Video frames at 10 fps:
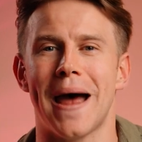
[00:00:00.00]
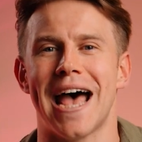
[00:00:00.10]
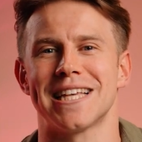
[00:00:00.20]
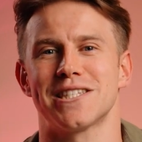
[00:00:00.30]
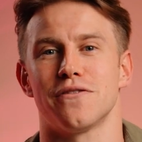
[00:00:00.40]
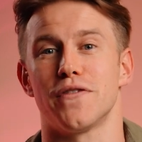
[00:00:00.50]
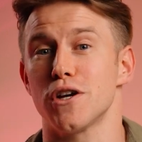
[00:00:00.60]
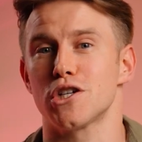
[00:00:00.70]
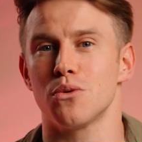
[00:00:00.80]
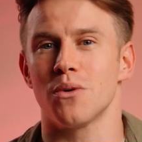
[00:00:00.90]
best
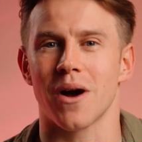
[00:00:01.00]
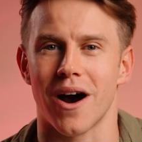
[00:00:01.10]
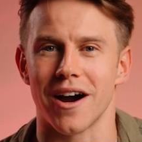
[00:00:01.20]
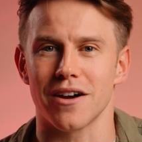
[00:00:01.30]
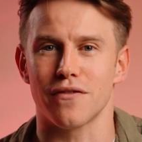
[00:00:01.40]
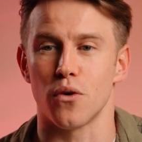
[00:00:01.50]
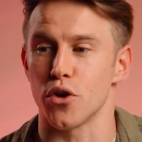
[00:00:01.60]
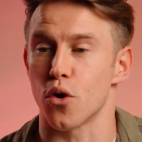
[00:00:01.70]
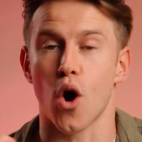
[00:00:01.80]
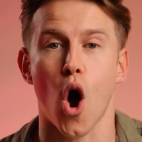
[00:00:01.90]
virtual card for
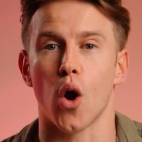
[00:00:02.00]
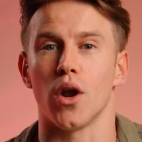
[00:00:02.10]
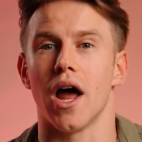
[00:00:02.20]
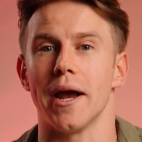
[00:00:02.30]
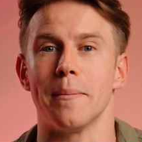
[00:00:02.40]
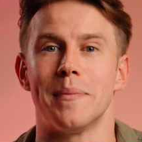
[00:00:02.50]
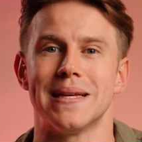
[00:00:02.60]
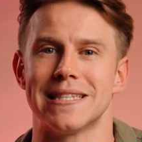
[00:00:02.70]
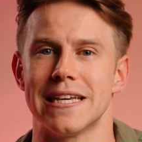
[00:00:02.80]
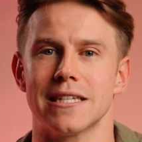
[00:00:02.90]
your online
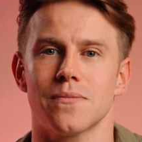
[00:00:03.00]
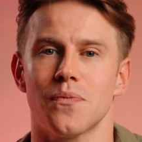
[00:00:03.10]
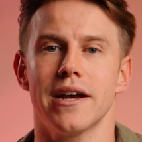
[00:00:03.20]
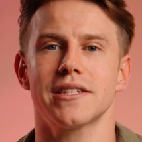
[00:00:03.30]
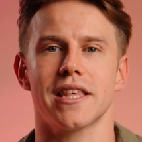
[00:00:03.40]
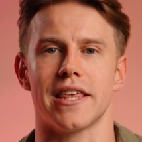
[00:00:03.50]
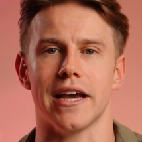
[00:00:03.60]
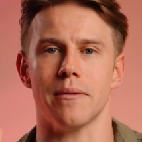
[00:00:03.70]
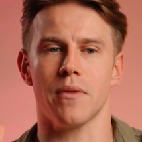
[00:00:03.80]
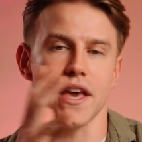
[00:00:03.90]
business. Here's the
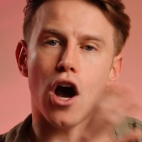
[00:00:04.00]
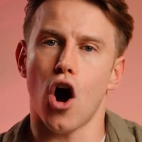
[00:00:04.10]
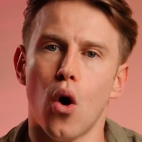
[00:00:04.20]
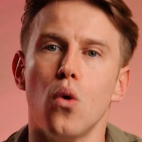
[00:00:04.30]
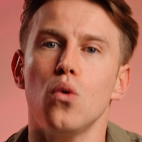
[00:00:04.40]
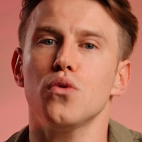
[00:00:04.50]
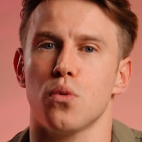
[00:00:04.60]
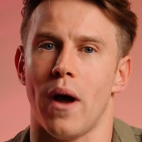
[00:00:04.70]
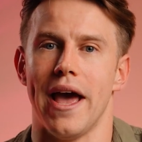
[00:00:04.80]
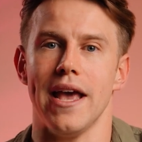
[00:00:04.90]
thing. The old
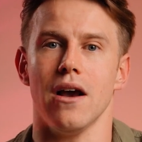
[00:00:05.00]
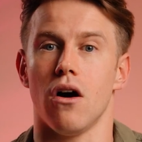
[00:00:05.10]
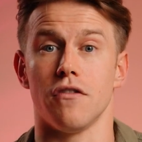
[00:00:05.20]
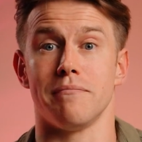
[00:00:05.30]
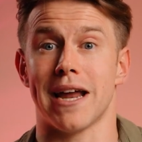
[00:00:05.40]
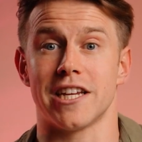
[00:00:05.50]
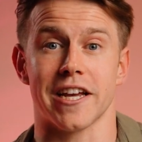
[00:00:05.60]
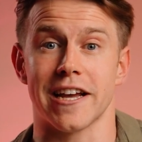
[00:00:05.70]
way of managing